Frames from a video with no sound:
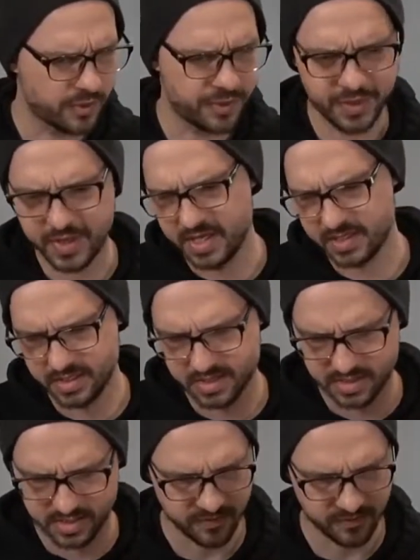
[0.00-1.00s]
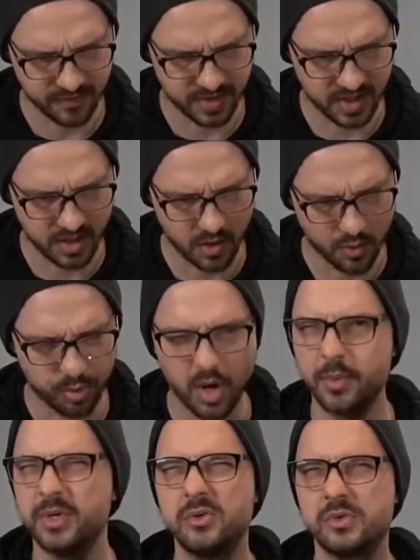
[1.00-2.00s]
this video,
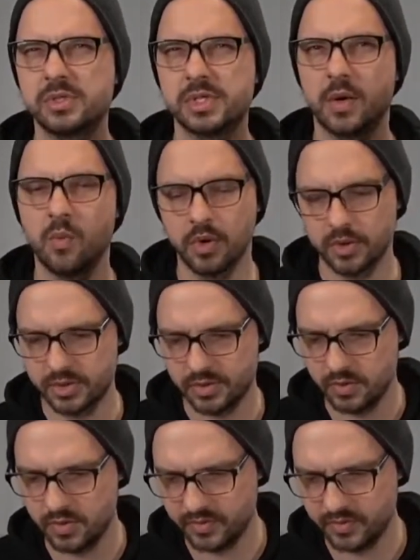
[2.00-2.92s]
probably do just like 1 or 2 of